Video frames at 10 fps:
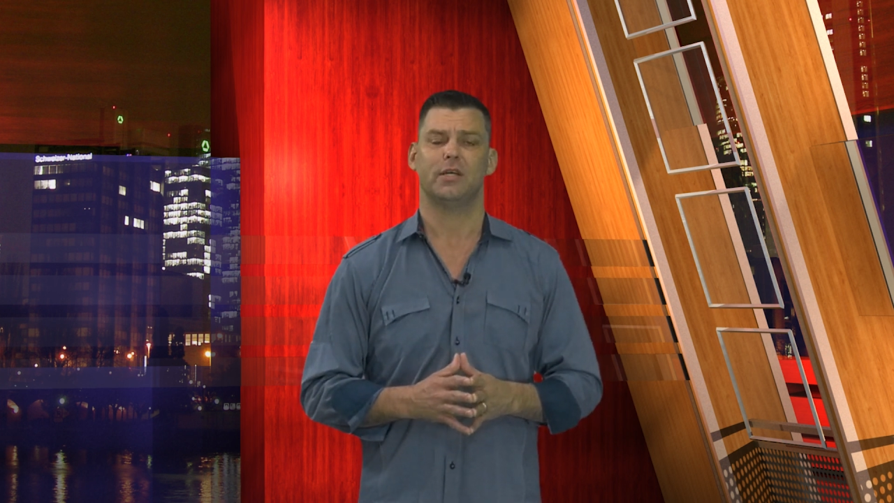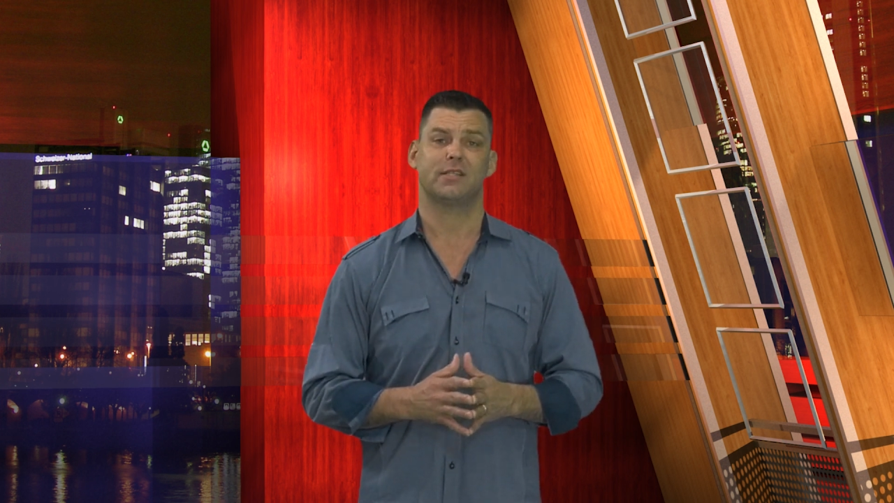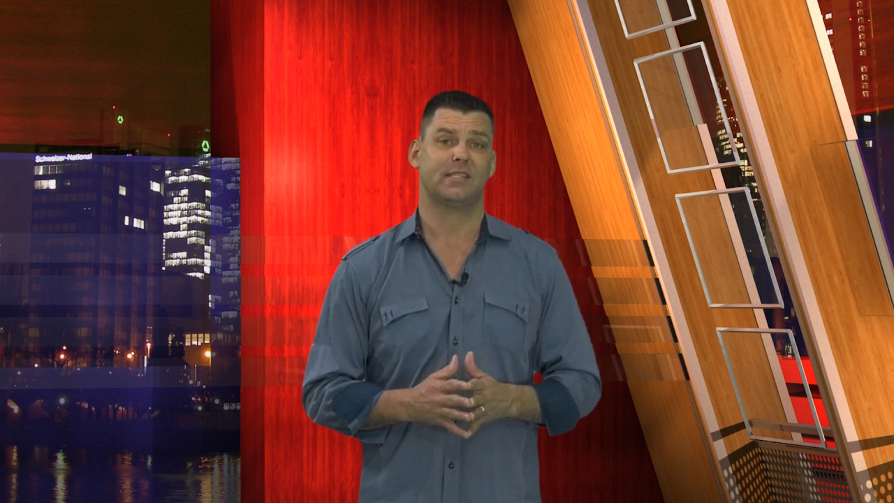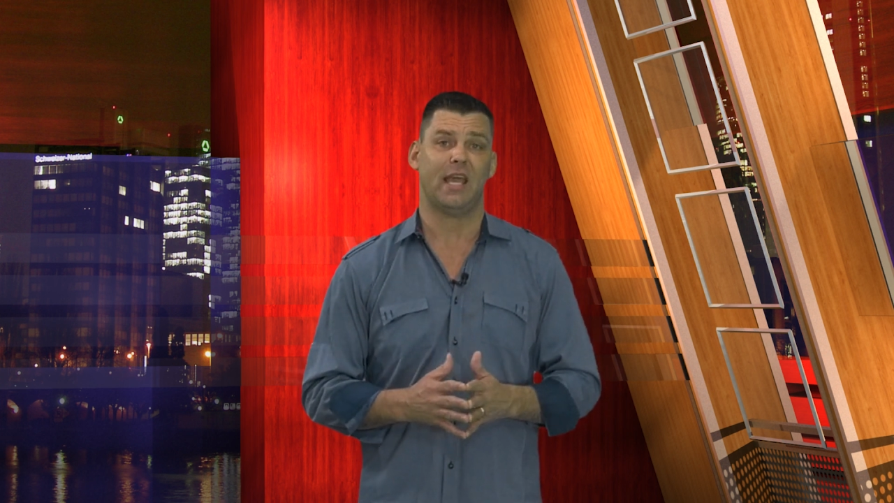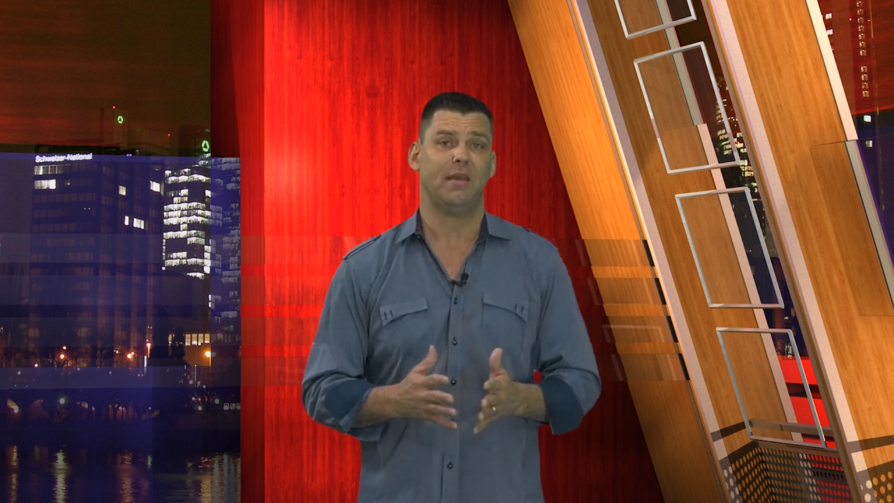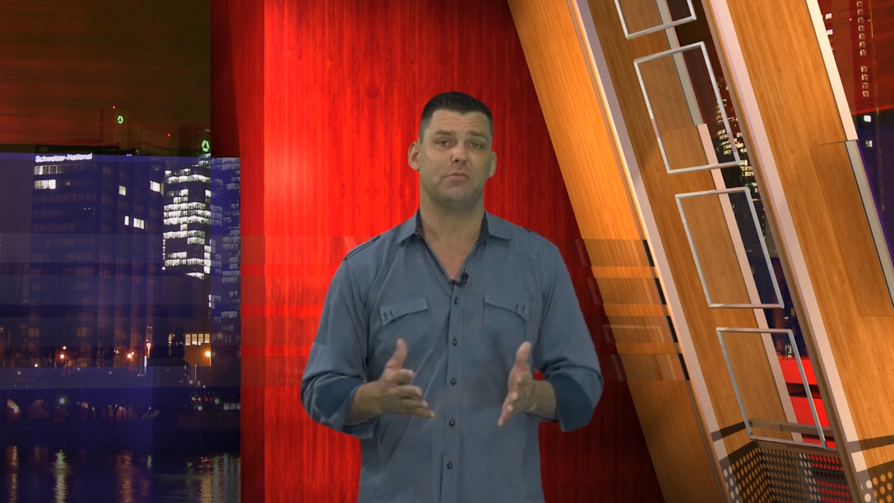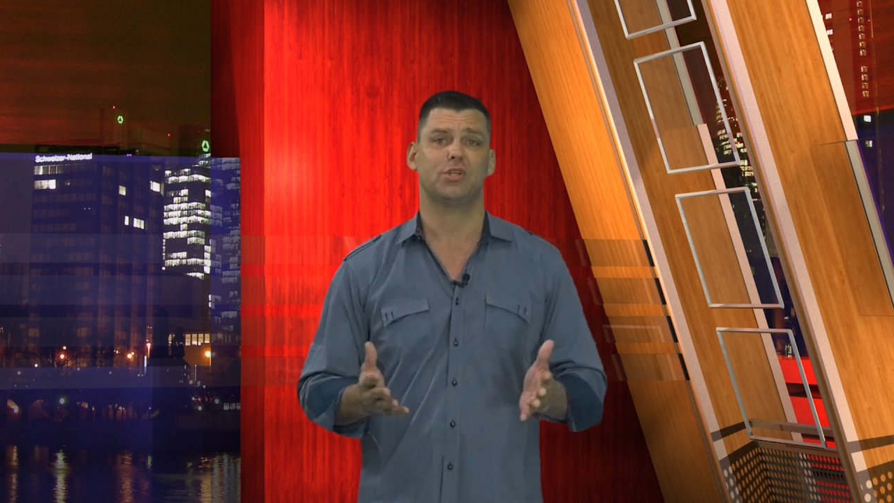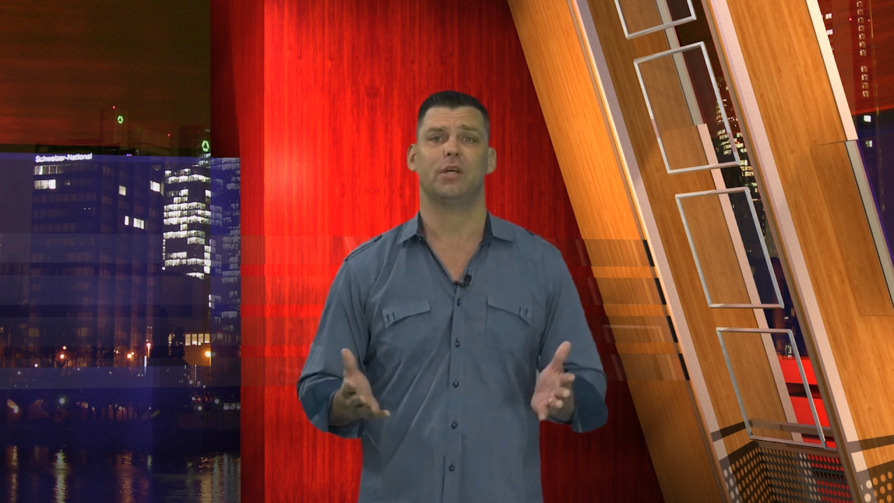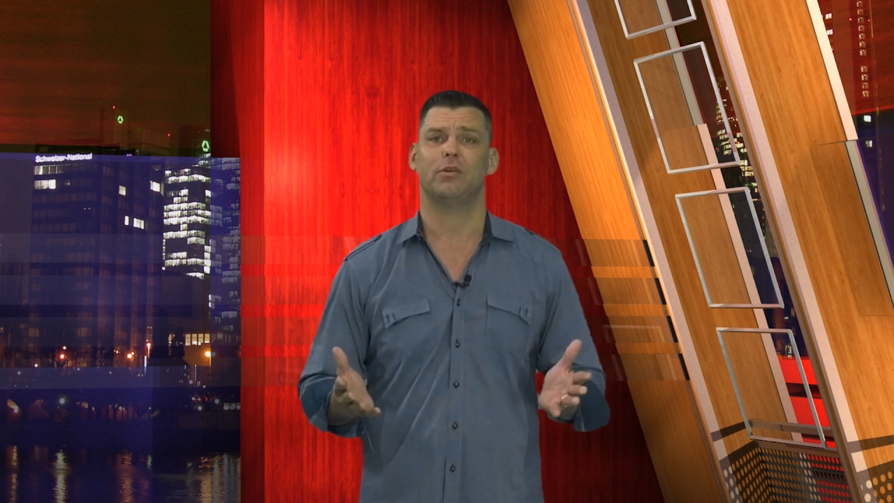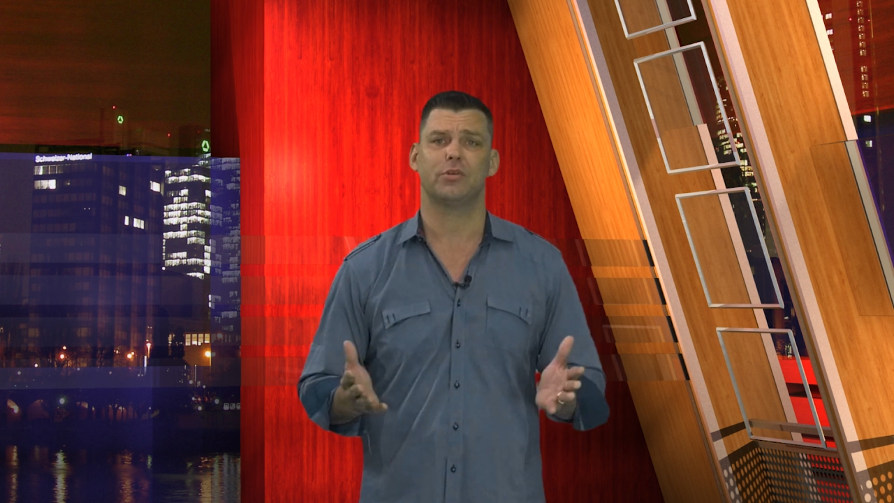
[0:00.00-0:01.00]
same
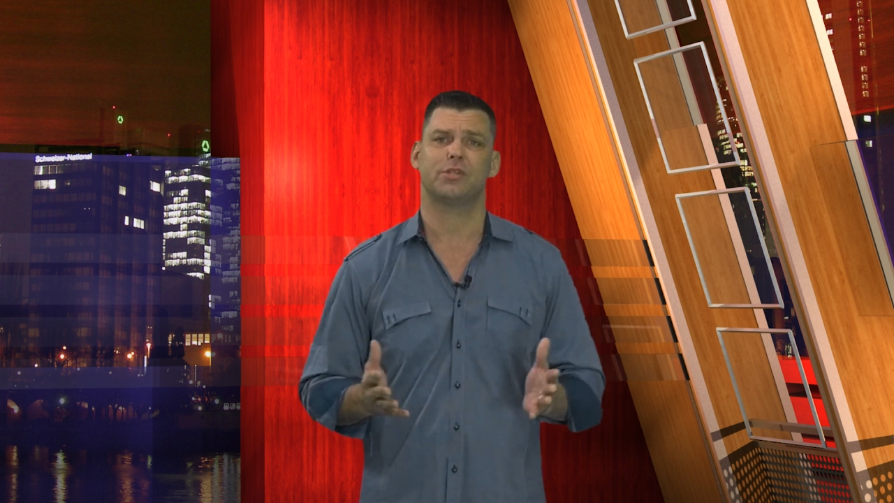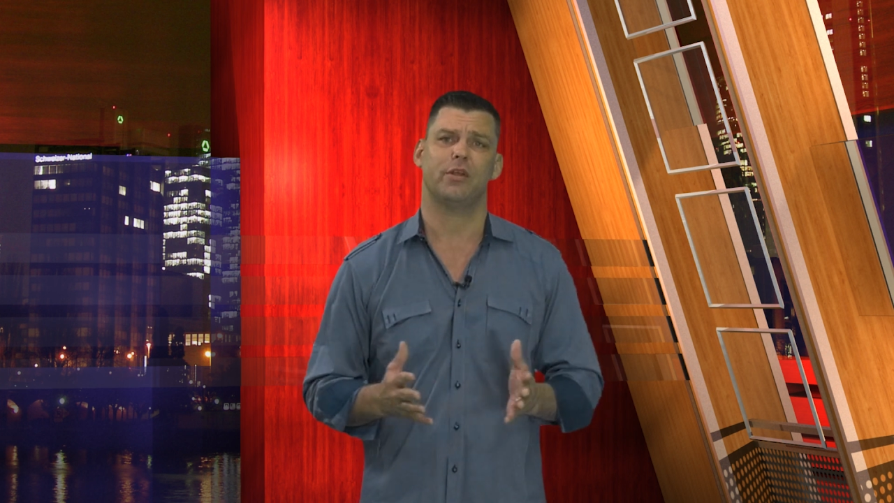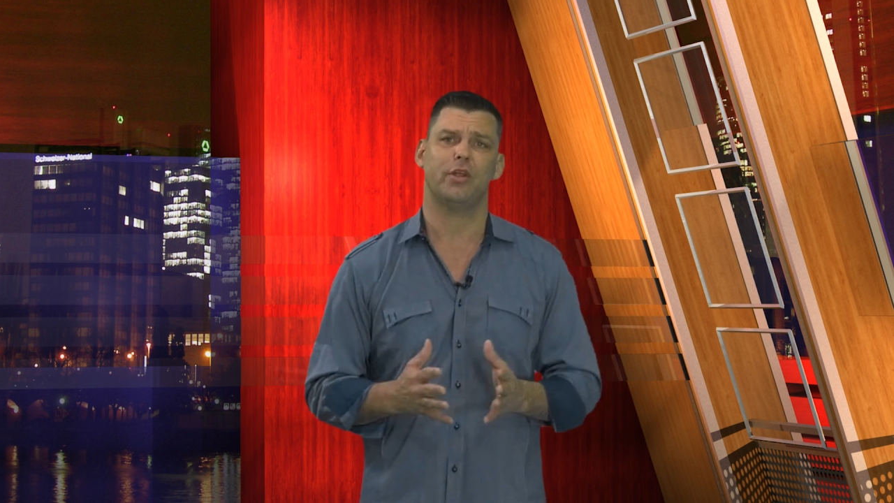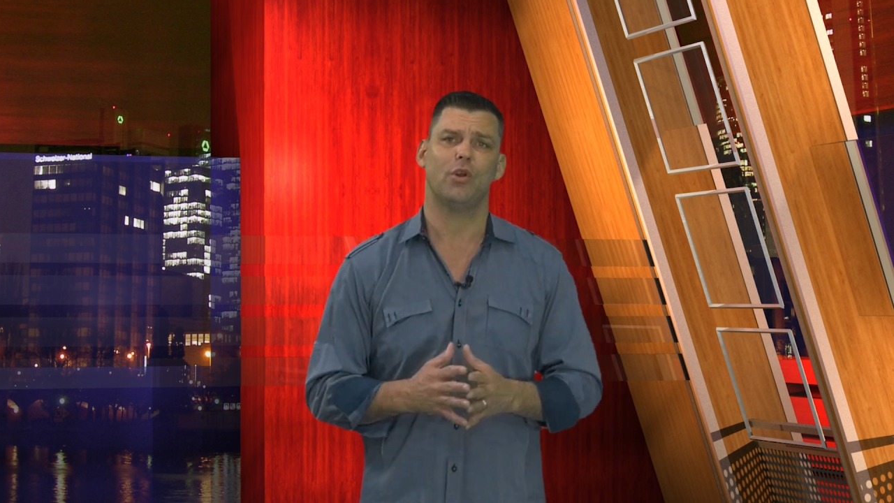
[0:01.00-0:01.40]
shingles on the